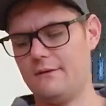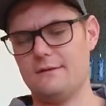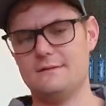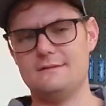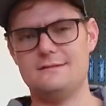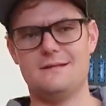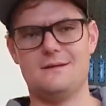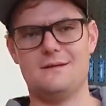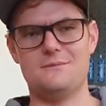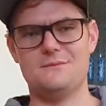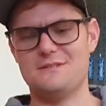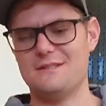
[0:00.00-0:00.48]
can
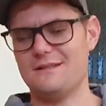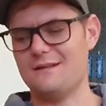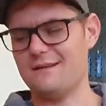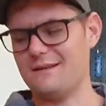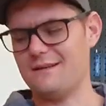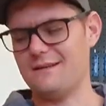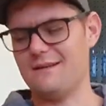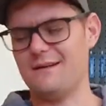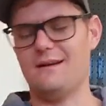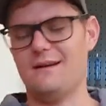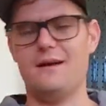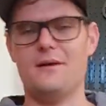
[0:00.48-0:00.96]
see I'm tired.
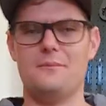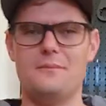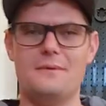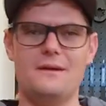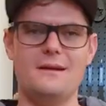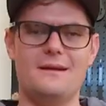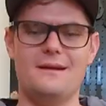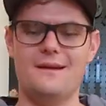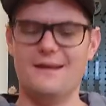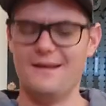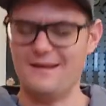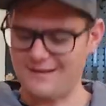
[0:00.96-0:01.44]

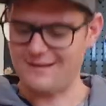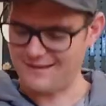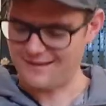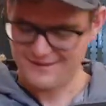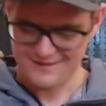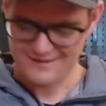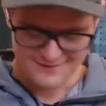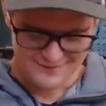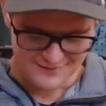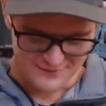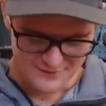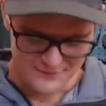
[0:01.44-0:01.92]

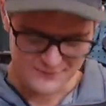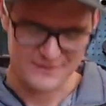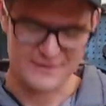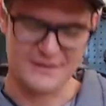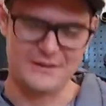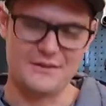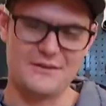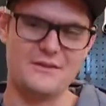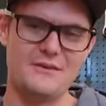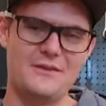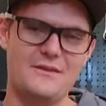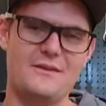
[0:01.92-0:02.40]
We're going to
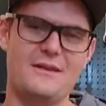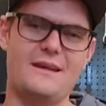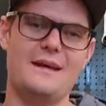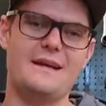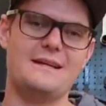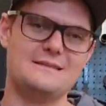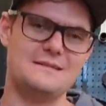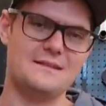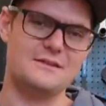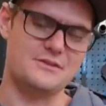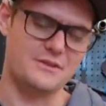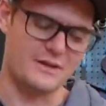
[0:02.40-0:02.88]
do the
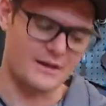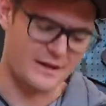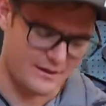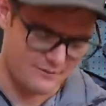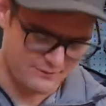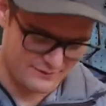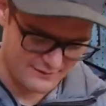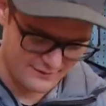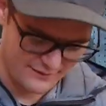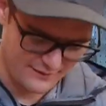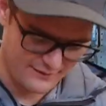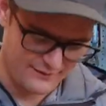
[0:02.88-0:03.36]
XT
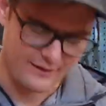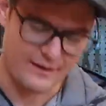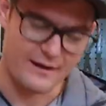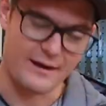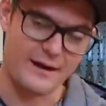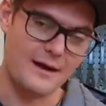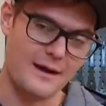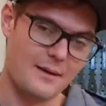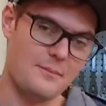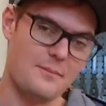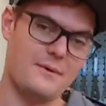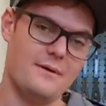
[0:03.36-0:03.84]
drive and then the
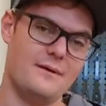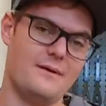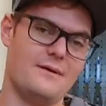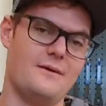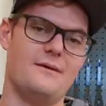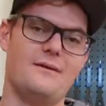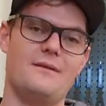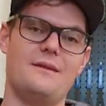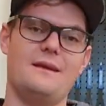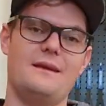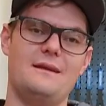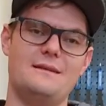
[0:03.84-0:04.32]
hub
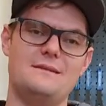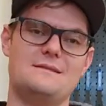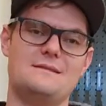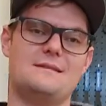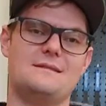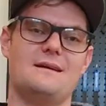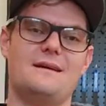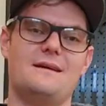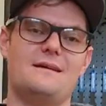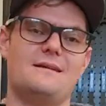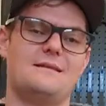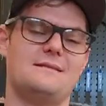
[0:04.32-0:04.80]
on the
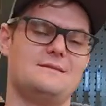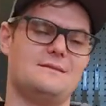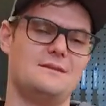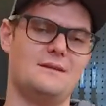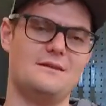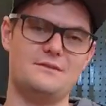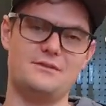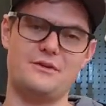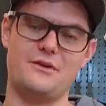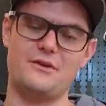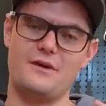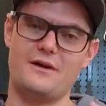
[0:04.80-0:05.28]
inside. So
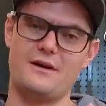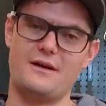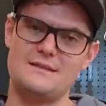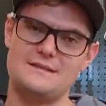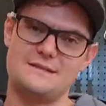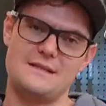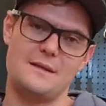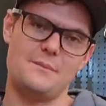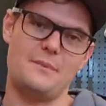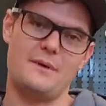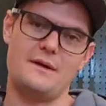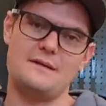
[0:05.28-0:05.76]
I'll show you guys
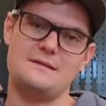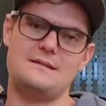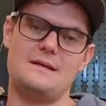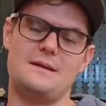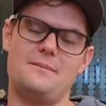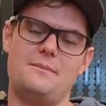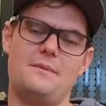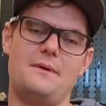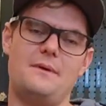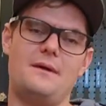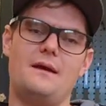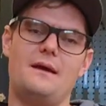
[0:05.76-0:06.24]
step by
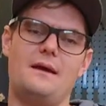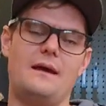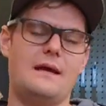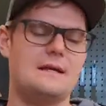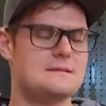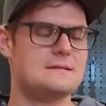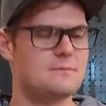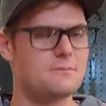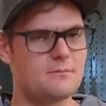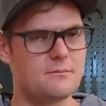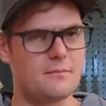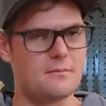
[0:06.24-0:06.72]
step. It
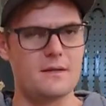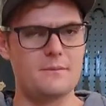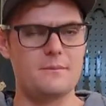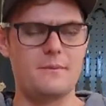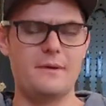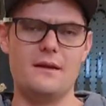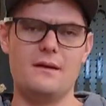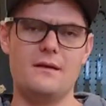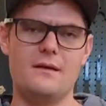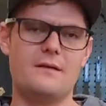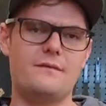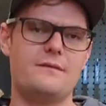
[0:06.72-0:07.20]
might be
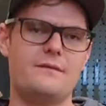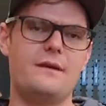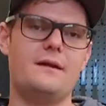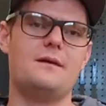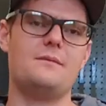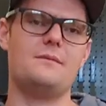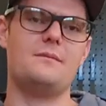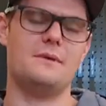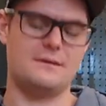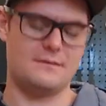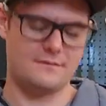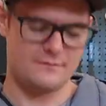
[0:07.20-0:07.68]
a long
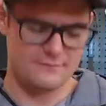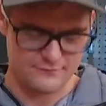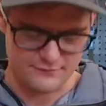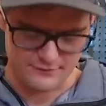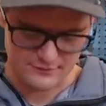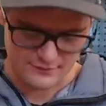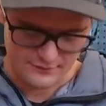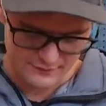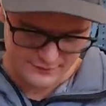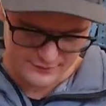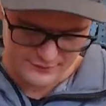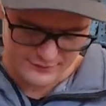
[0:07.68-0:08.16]
video, but for
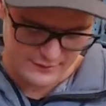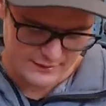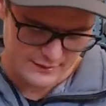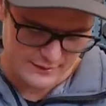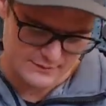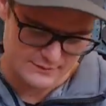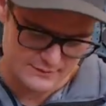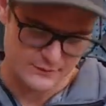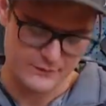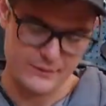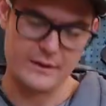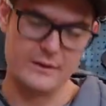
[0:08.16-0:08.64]
all you
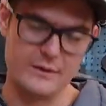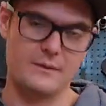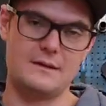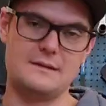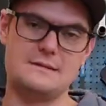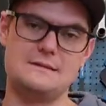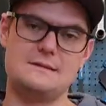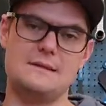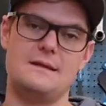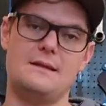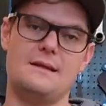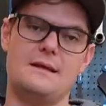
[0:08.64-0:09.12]
guys who really want
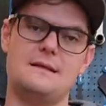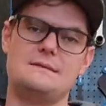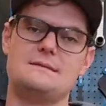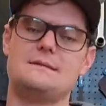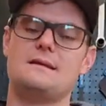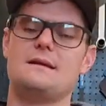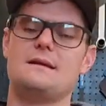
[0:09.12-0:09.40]
to see that,